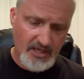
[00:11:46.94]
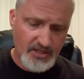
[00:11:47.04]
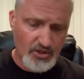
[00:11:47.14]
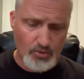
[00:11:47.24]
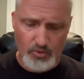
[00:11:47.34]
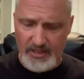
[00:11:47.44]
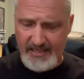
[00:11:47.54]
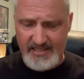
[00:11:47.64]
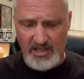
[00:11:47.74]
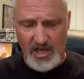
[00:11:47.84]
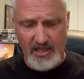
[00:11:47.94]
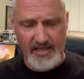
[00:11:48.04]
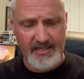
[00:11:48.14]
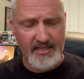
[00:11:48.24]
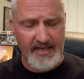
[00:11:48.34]
So really
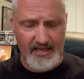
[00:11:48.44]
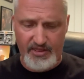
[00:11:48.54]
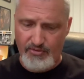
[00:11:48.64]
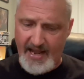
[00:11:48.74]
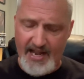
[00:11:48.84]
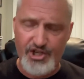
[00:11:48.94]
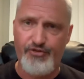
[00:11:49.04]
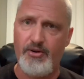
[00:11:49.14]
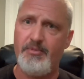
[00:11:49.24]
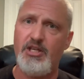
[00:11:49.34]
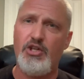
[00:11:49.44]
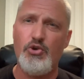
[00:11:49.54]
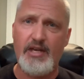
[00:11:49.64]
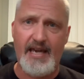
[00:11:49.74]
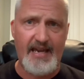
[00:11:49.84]
solid uh, thrash from the U
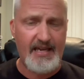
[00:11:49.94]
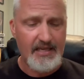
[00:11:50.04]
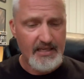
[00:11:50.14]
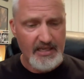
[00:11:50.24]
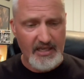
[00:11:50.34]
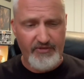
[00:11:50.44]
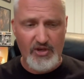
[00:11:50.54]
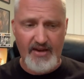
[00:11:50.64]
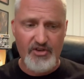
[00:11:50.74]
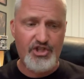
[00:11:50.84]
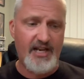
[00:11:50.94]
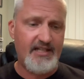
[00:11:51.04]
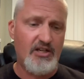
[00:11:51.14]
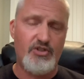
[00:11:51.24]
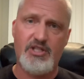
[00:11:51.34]
K. If you haven't
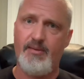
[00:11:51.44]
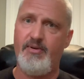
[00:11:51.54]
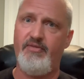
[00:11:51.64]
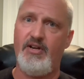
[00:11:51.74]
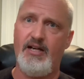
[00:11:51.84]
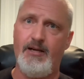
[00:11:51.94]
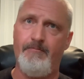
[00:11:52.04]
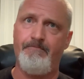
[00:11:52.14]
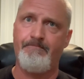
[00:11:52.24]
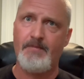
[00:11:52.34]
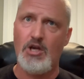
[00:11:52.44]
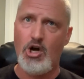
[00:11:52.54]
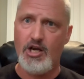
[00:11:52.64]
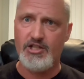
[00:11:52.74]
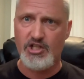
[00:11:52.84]
checked out some of um,
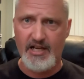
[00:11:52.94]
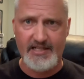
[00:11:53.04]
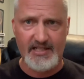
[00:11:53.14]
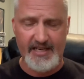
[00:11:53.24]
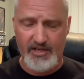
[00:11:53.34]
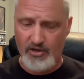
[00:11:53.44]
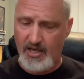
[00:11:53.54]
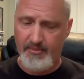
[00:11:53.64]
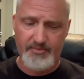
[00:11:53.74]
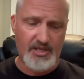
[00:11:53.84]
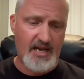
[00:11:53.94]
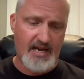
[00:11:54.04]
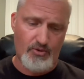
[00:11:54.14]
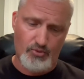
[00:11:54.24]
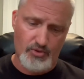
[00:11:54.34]
Onslaught's later albums,
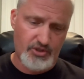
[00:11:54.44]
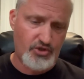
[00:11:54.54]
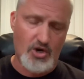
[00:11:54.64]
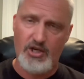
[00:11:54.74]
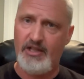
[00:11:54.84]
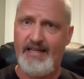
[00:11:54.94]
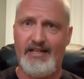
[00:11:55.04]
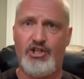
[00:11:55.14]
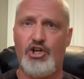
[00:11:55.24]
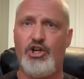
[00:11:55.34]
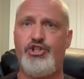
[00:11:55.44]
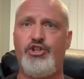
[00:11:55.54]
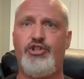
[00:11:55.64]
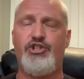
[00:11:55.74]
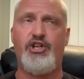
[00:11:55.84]
I strongly encourage you
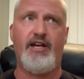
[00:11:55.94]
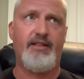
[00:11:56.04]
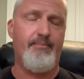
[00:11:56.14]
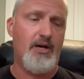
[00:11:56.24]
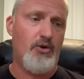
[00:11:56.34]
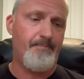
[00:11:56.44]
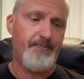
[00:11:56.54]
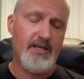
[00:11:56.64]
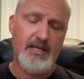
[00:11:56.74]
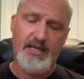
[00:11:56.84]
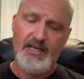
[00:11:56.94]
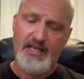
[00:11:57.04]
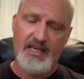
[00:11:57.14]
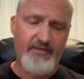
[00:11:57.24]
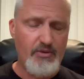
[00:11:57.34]
to check them out.
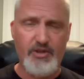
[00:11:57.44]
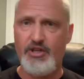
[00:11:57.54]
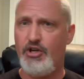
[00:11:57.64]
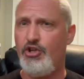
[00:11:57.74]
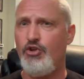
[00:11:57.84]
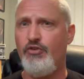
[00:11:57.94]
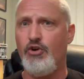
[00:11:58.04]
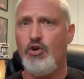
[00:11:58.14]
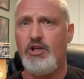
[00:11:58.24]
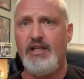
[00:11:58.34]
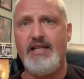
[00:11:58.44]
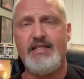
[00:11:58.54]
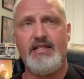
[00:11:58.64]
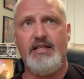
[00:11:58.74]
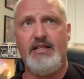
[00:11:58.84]
Even with their new
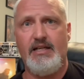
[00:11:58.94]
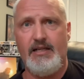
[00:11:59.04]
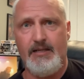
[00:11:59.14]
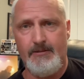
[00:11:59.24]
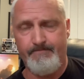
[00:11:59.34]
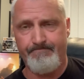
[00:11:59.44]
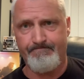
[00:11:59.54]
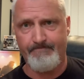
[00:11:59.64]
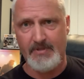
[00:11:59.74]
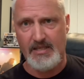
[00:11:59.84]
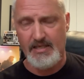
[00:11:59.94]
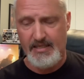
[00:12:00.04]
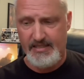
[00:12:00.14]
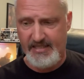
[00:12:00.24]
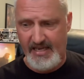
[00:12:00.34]
vocalist, um,
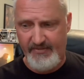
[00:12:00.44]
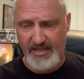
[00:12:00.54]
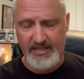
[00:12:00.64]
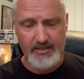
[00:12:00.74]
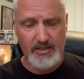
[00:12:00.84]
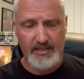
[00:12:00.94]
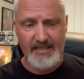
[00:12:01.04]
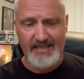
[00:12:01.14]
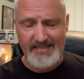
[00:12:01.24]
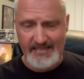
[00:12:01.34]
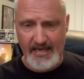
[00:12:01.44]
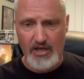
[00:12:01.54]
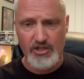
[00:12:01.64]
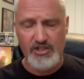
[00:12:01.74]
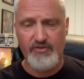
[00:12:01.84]
David, he
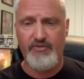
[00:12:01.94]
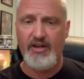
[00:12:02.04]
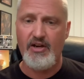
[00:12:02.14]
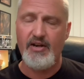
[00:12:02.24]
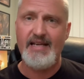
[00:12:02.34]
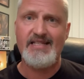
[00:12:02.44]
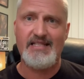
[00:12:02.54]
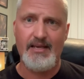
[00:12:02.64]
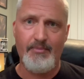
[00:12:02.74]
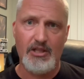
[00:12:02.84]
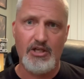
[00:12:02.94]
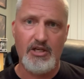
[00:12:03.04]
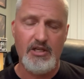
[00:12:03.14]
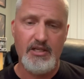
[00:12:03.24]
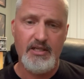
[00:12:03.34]
sounds very
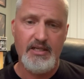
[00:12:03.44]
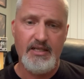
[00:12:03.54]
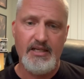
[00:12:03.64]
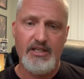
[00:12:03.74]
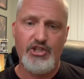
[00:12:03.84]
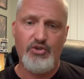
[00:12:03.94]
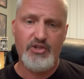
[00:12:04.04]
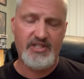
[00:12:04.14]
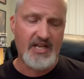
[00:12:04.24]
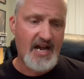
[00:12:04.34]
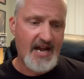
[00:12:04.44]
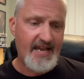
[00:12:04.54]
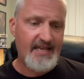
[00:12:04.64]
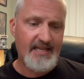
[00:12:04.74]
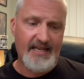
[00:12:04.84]
similar to
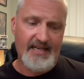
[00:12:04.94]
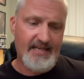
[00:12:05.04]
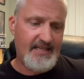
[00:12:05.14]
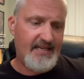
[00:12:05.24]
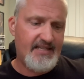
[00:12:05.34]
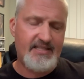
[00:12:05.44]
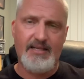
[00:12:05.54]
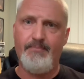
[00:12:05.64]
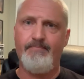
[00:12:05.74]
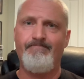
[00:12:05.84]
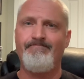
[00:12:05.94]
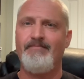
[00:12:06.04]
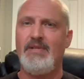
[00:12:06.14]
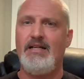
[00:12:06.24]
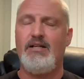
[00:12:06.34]
Cy. Uh, he has some,
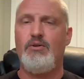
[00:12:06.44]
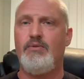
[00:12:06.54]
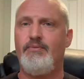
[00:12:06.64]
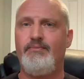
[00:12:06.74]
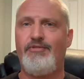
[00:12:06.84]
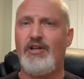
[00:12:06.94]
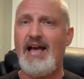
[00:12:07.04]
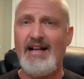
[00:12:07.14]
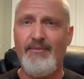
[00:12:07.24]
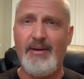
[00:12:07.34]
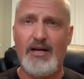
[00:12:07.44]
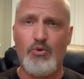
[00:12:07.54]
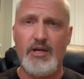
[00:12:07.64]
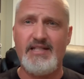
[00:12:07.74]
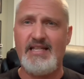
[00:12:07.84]
for lack of better
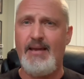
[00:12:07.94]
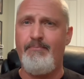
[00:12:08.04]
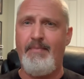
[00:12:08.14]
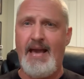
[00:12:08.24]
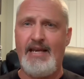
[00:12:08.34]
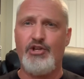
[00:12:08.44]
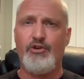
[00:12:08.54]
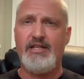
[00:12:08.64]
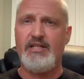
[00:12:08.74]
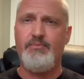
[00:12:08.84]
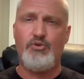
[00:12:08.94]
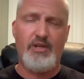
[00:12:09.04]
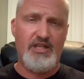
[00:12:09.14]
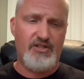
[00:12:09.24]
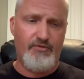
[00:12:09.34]
words, same mannerisms
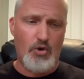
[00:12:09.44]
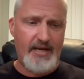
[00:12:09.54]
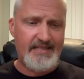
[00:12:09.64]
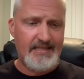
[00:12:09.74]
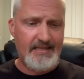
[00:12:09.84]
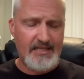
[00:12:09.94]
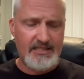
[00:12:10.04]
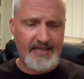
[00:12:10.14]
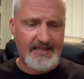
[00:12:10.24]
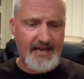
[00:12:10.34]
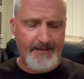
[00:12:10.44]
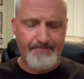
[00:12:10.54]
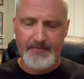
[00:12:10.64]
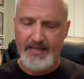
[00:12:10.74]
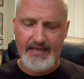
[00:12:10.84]
with his voice and things like that.
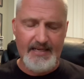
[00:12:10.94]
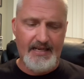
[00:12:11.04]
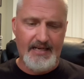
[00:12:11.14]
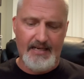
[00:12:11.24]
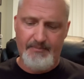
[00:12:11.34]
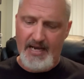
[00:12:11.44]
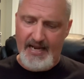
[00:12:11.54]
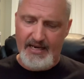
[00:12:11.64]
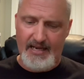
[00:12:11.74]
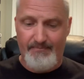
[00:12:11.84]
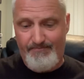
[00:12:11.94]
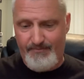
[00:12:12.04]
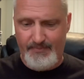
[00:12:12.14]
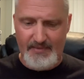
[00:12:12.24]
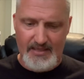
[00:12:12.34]
Um, I, I
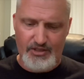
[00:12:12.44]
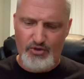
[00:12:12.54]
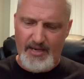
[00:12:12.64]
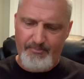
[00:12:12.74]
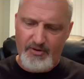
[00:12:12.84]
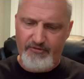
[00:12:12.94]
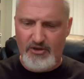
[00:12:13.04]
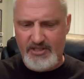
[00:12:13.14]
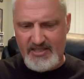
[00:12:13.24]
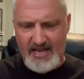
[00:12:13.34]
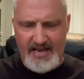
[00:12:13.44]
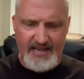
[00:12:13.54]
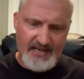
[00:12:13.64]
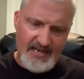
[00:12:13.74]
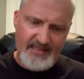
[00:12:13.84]
do I prefer
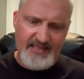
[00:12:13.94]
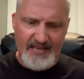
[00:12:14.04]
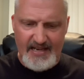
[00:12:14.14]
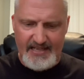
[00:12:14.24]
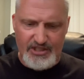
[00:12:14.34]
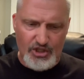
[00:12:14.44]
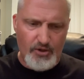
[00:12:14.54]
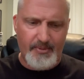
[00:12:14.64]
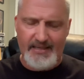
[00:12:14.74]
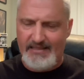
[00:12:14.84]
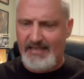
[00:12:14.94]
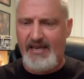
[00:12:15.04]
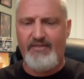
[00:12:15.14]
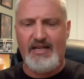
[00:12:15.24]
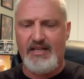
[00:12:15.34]
Cy? I think I do, but
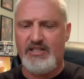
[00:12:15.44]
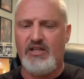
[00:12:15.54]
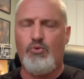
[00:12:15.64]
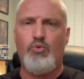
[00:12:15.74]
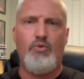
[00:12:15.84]
David is a...